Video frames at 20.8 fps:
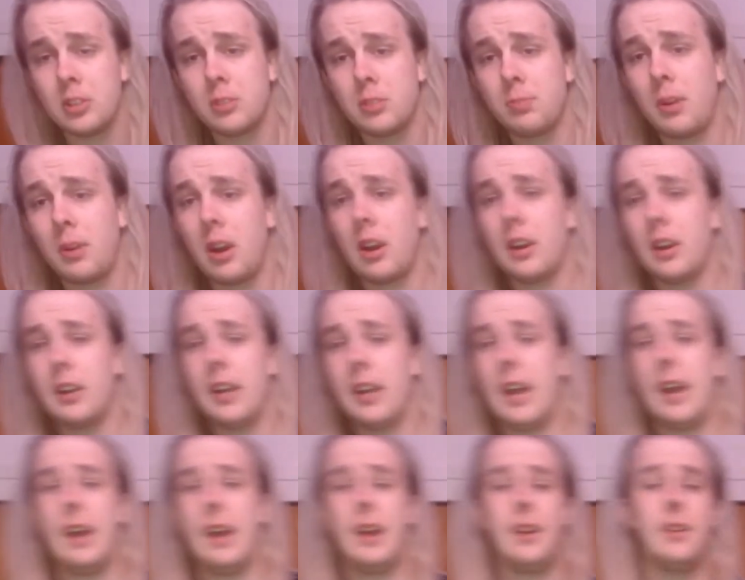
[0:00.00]
part,
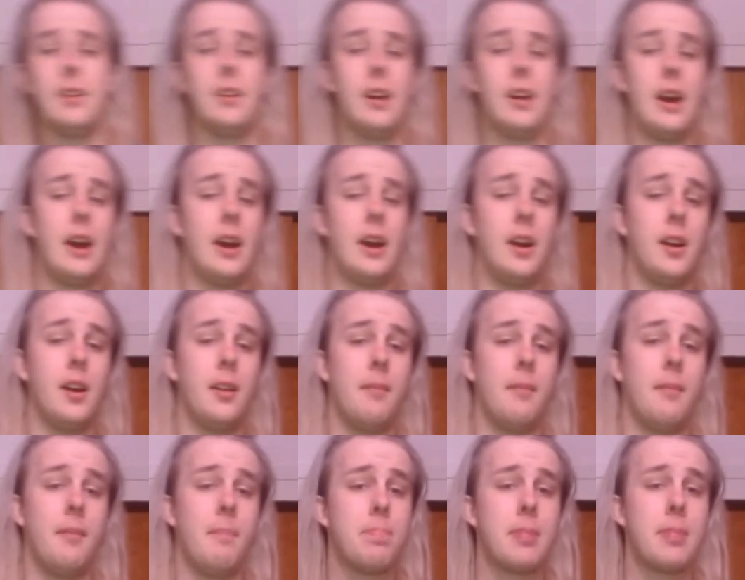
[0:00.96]
and
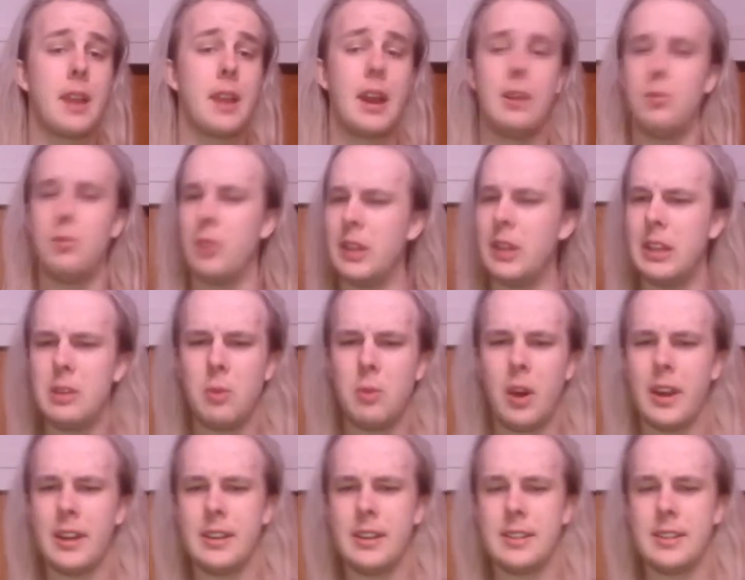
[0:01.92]
I really
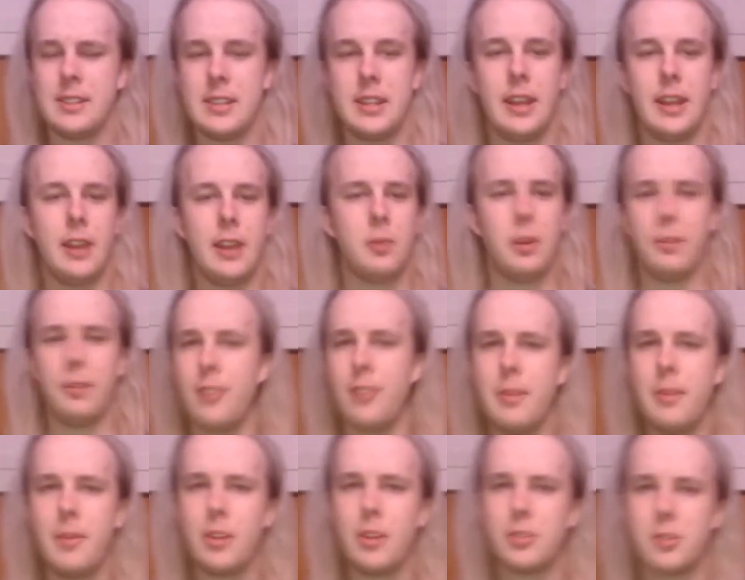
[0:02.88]
wanted to see like what a
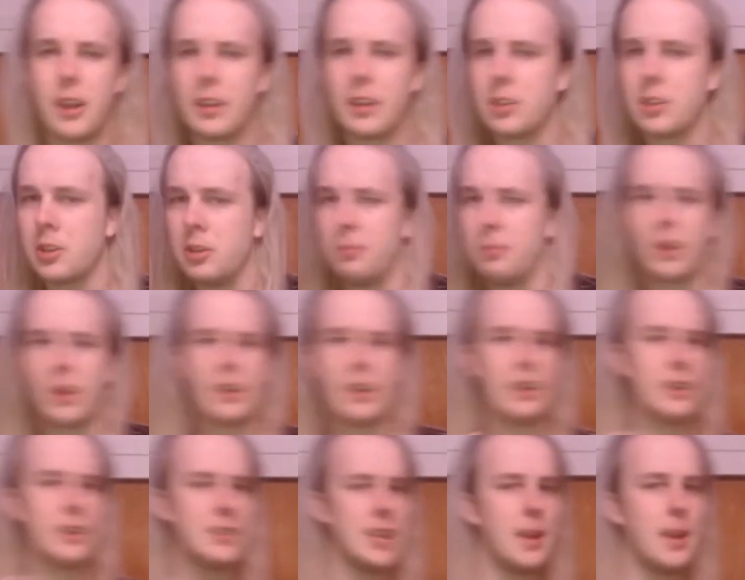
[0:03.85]
female director could bring to
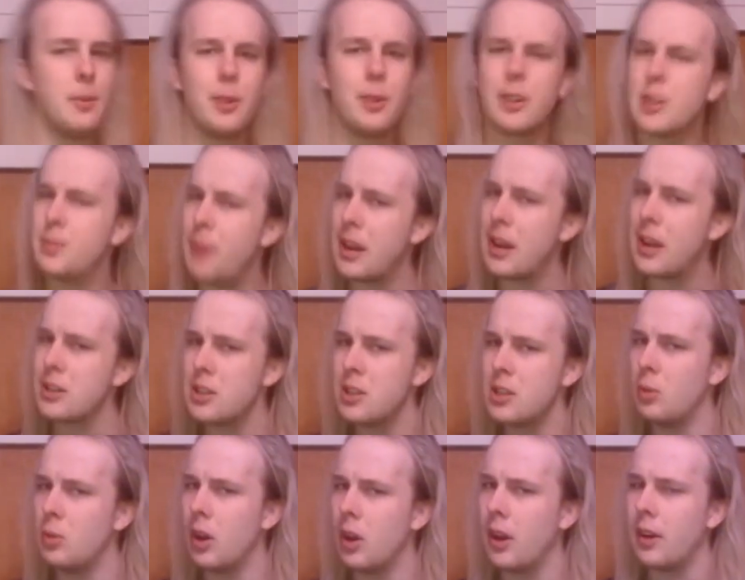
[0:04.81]
the table,
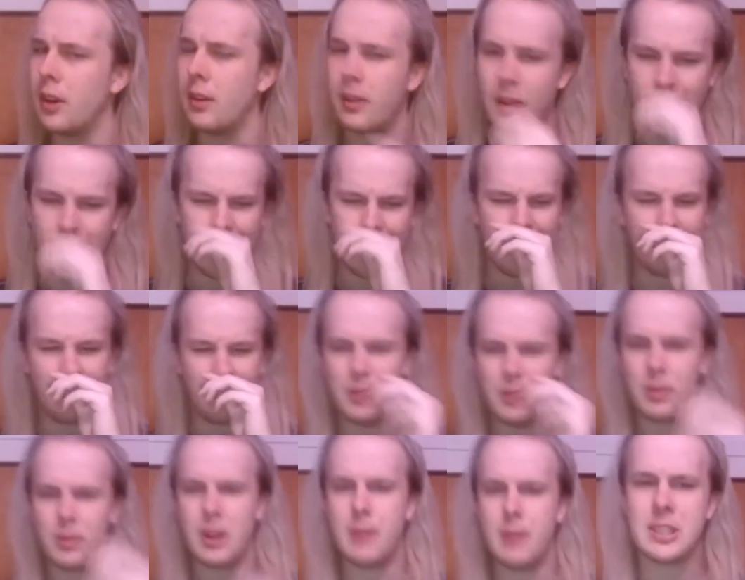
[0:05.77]
especially one, I
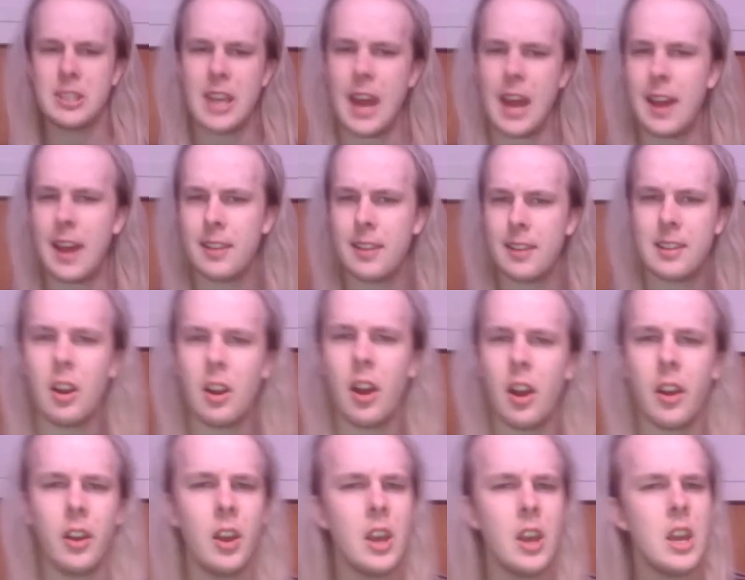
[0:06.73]
believe her name's Cathy
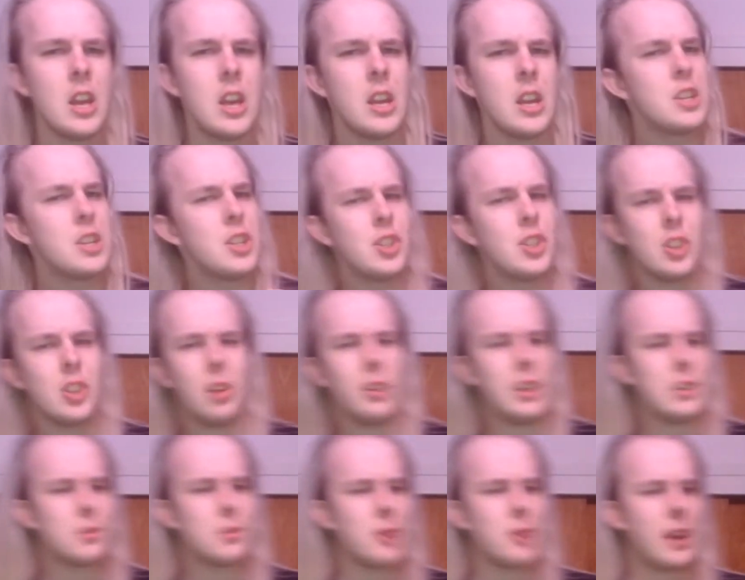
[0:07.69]
Yan. She's
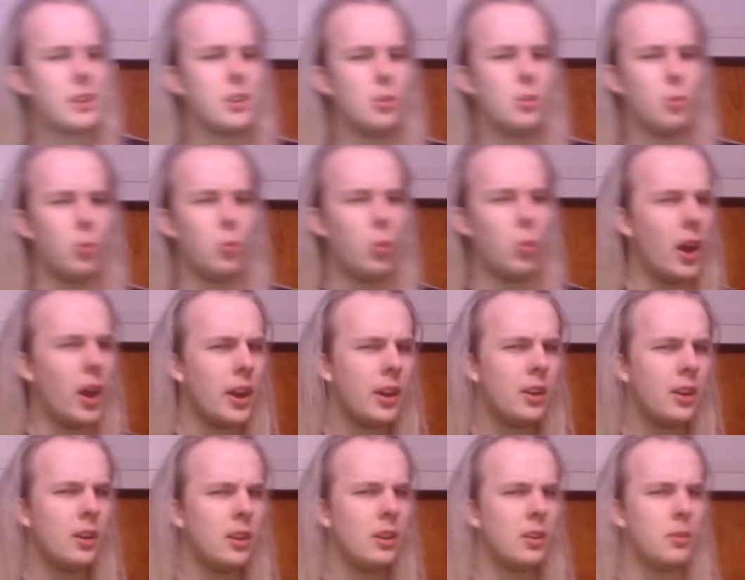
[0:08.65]
only directed
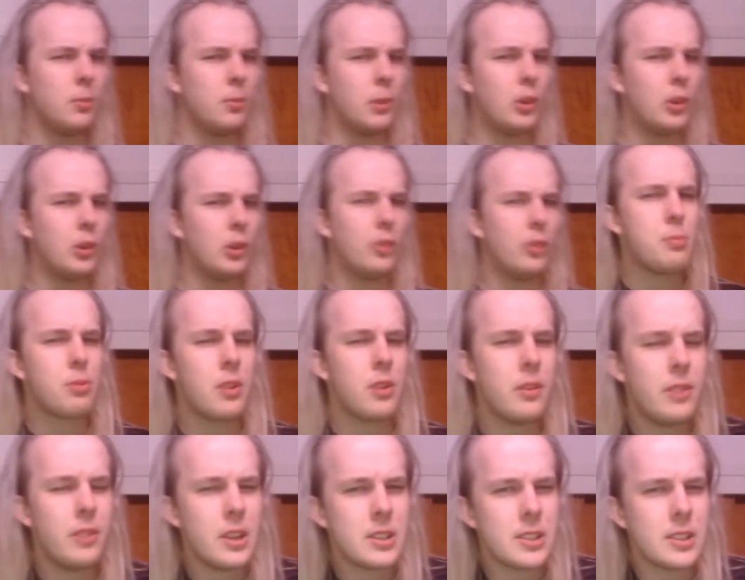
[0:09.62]
one movie
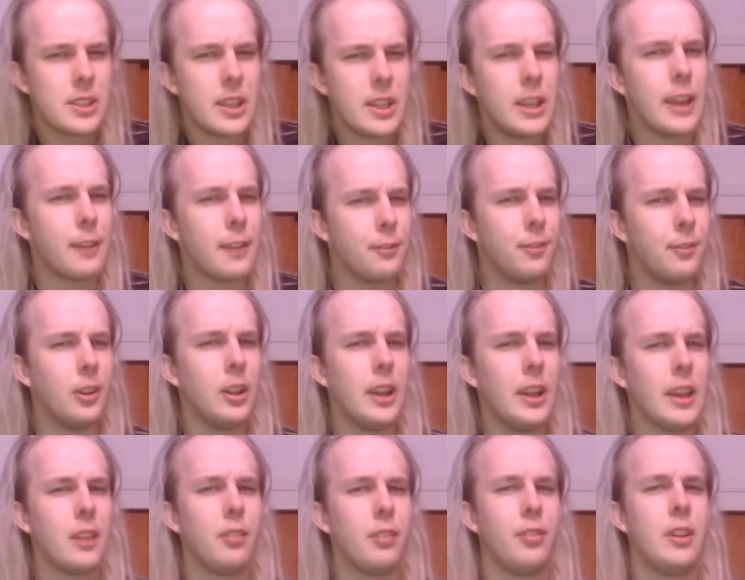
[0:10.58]
previously, like
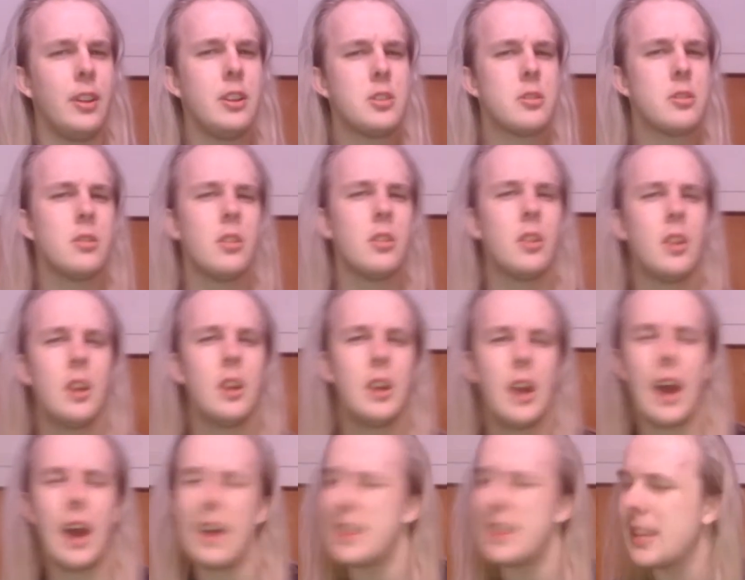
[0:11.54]
full-length feature.
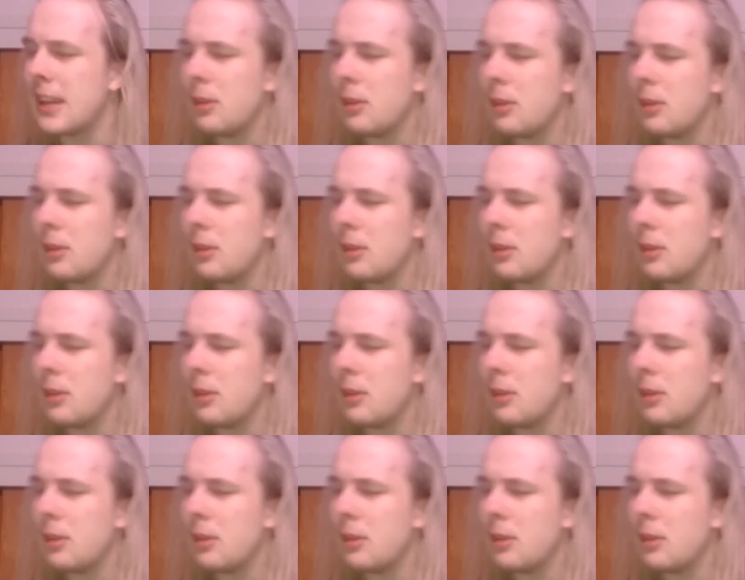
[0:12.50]
I think it was